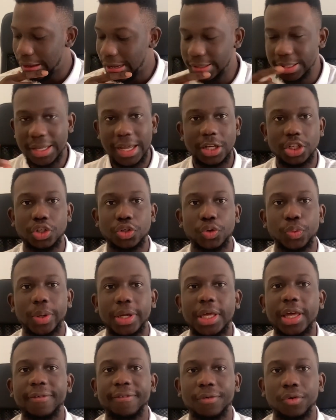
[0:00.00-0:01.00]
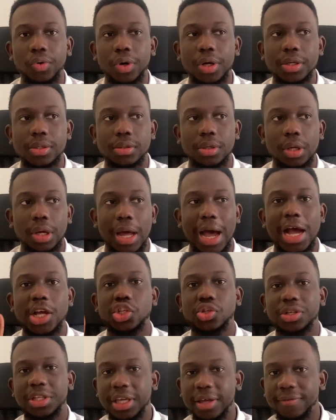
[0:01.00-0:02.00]
I think I should do a giveaway. I
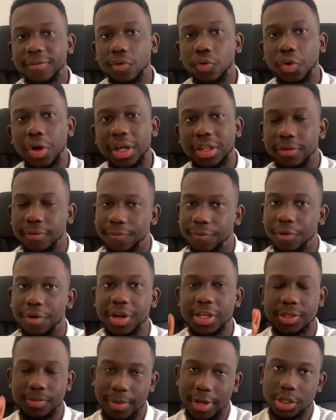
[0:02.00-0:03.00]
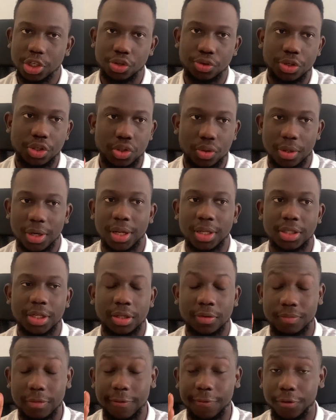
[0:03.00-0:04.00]
should give away the Forex Mastery student,
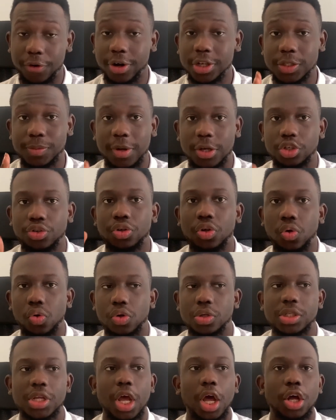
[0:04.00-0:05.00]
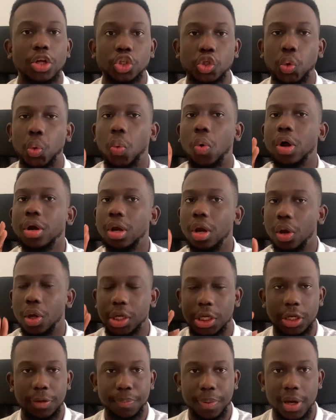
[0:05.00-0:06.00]
the Forex Mastery course to one
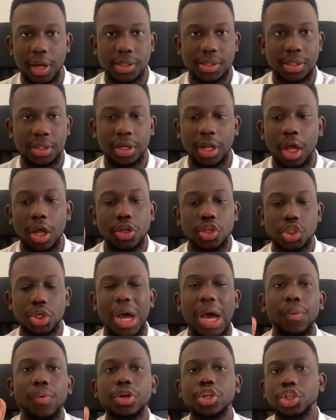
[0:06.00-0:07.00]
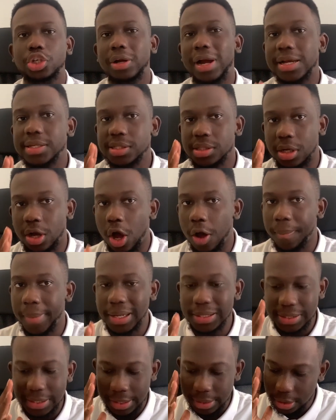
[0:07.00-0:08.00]
lucky person. So I want you guys to
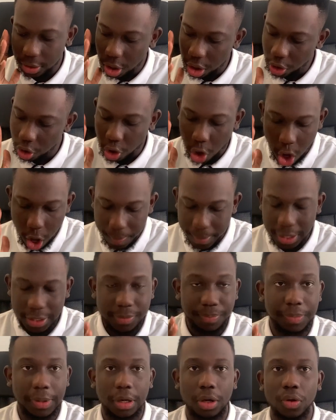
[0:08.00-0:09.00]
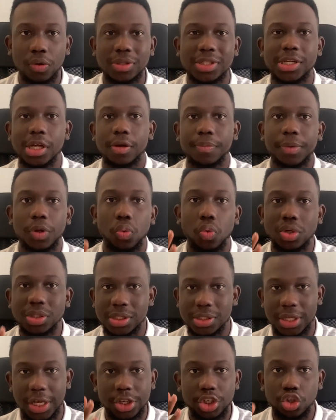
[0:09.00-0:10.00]
comment in the comment below. Tell me what
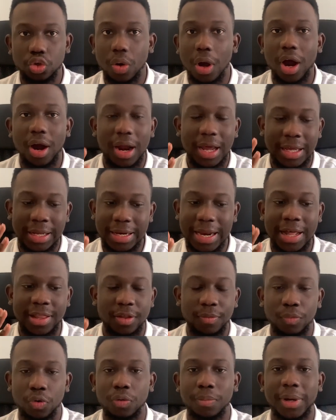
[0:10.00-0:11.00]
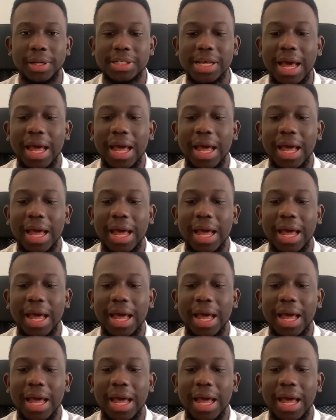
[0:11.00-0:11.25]
stage you are in at the moment.